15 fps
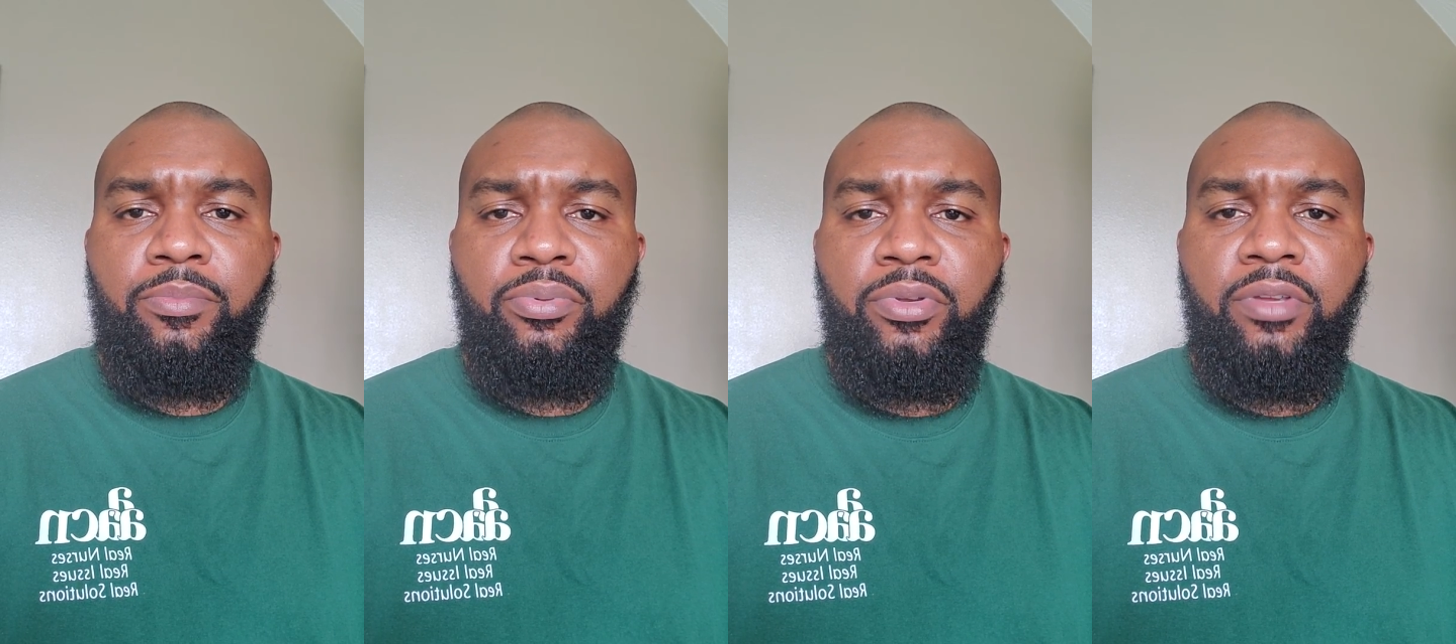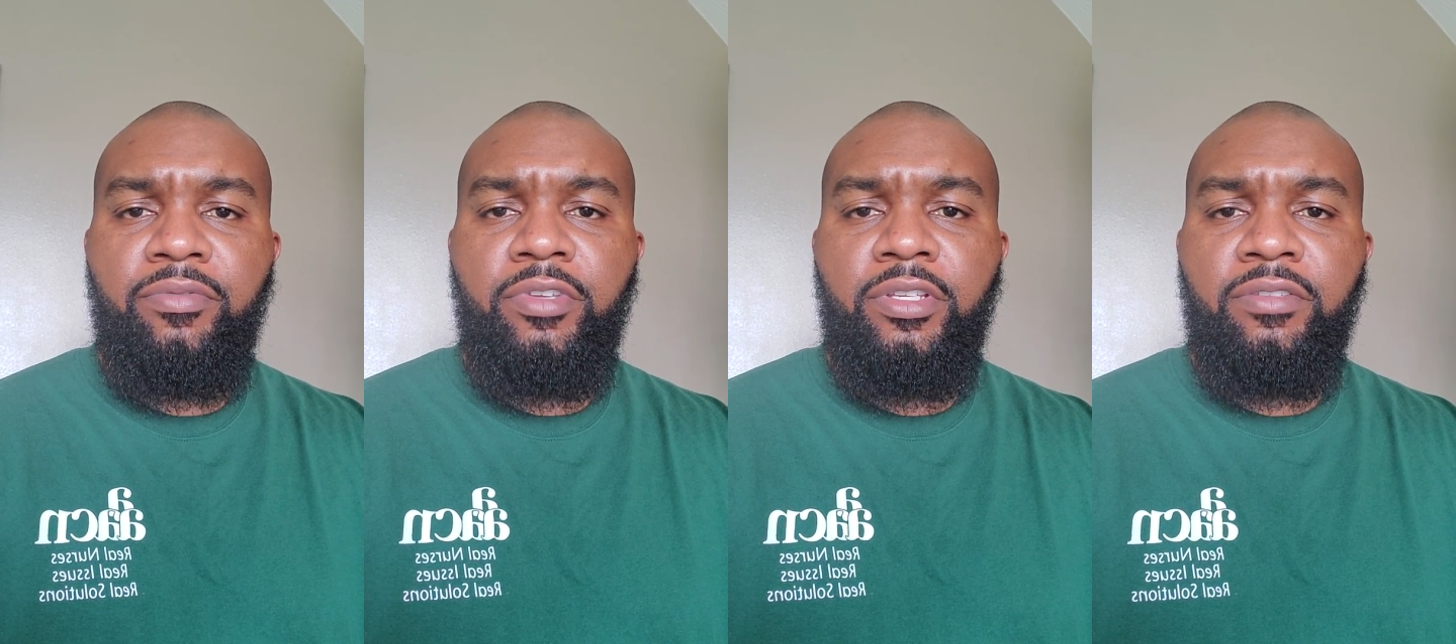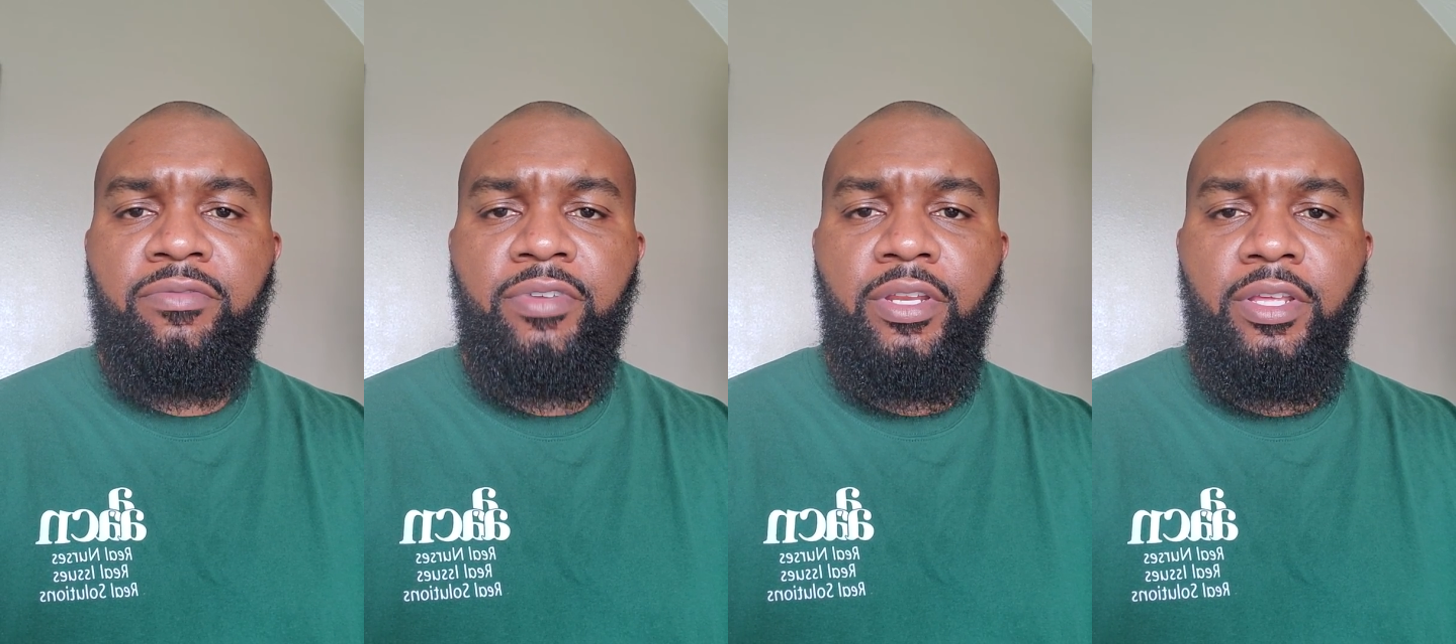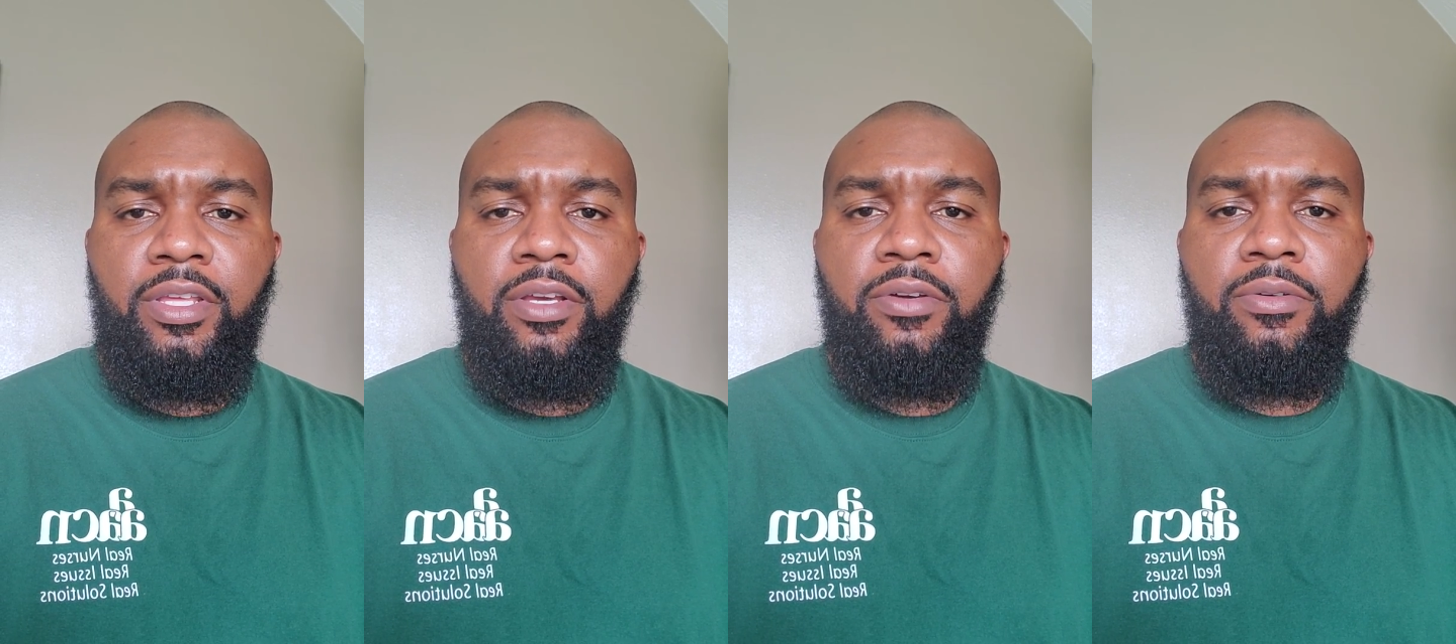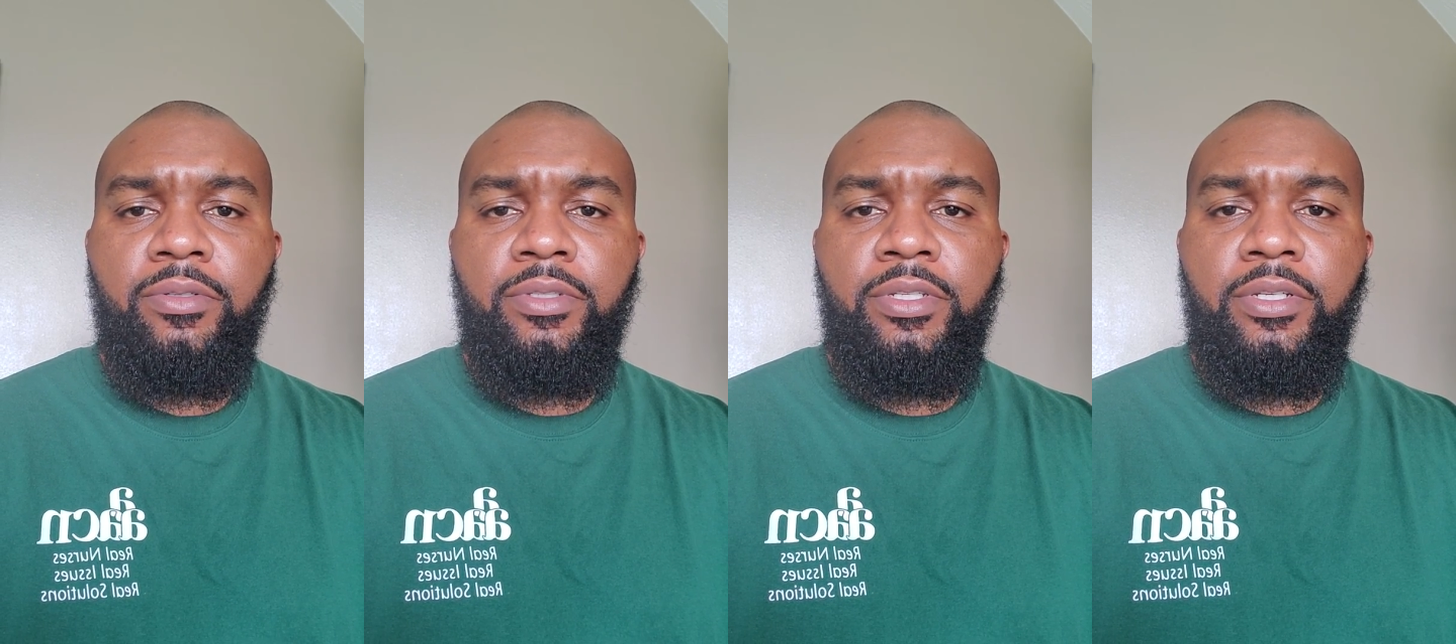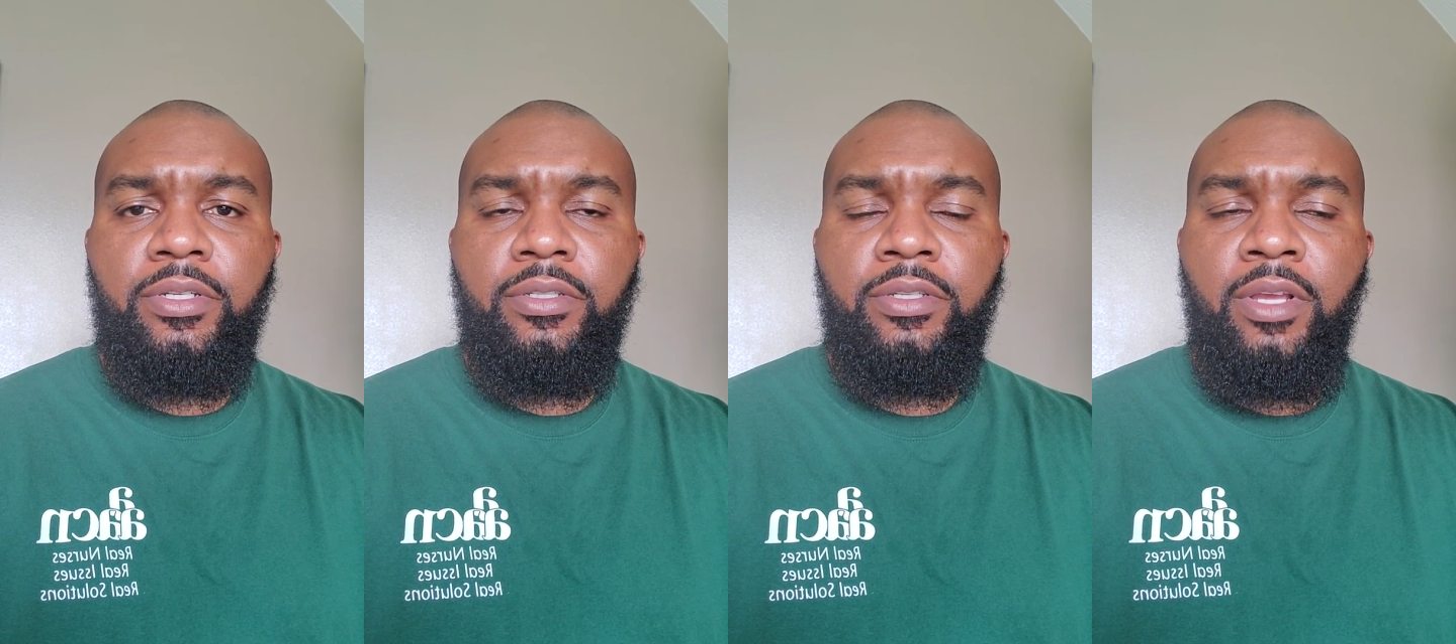previous videos,
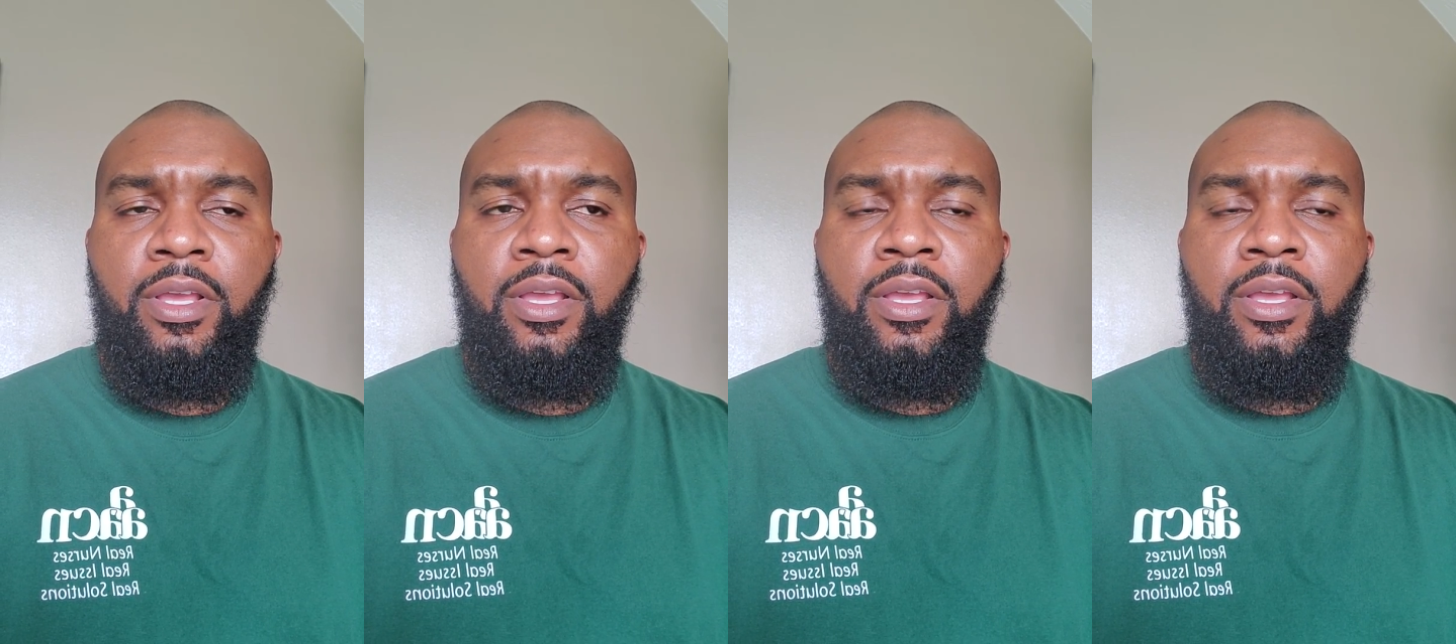is